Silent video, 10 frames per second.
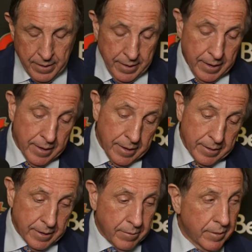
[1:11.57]
Yeah, I
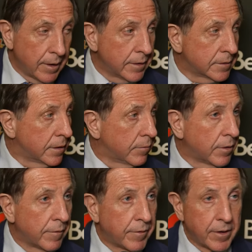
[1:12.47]
think Ridley's
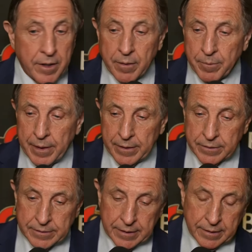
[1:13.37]
one of our young
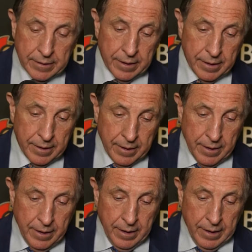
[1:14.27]
players that
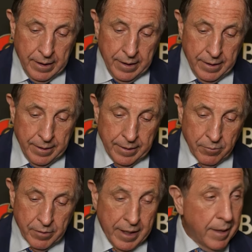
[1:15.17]

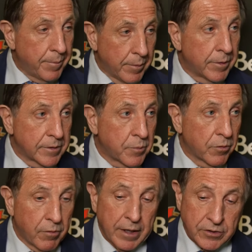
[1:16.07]
we're happy with his
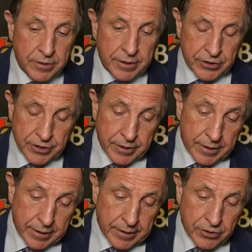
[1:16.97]
progression this year.
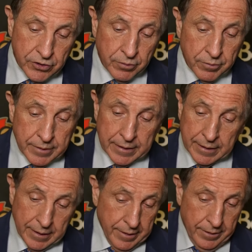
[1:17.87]
I think he's shown that,
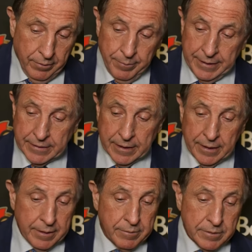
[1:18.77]
you know,
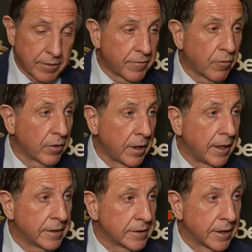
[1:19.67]
basically he was our fourth
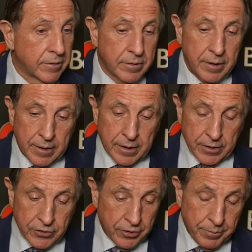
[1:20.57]
line center,
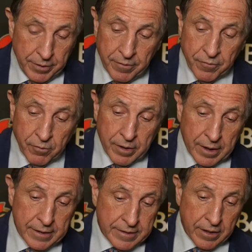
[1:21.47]
should be our fourth
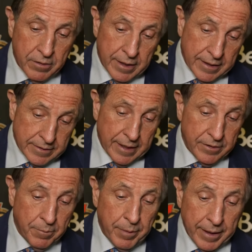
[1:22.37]
line center, and has
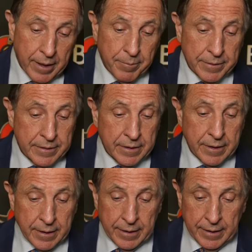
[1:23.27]
had to play up in the
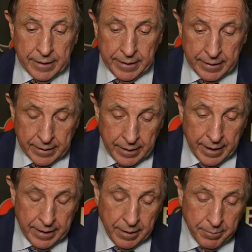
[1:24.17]

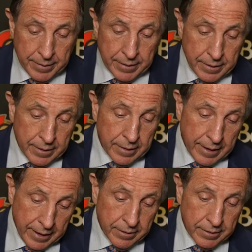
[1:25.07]
lineup and
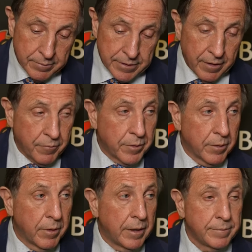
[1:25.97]
handle himself pretty
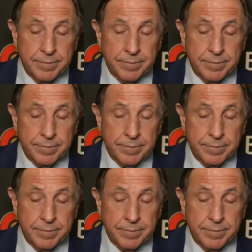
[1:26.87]
well.